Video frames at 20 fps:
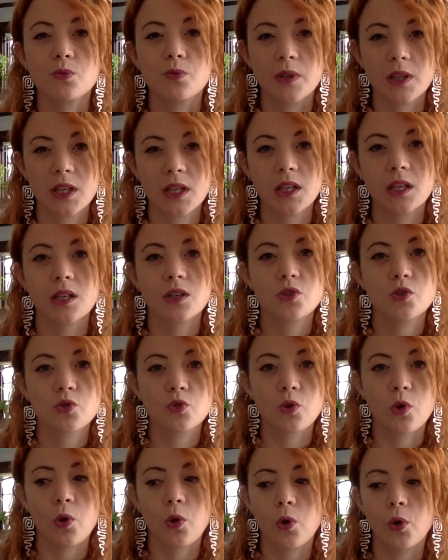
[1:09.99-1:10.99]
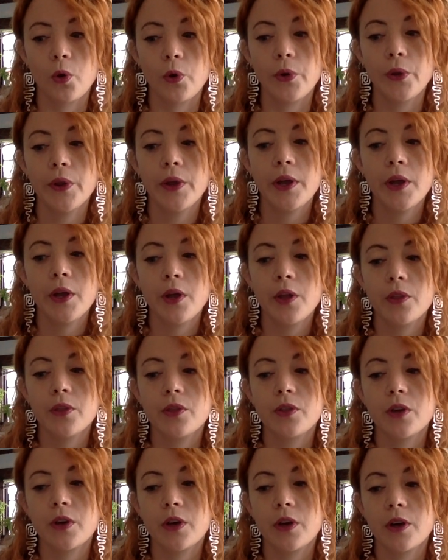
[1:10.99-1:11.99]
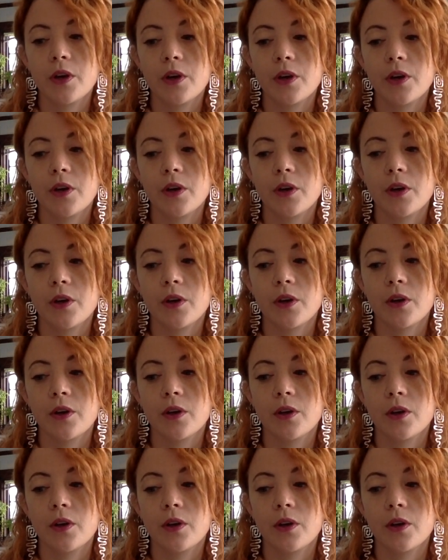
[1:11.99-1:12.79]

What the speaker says: really control the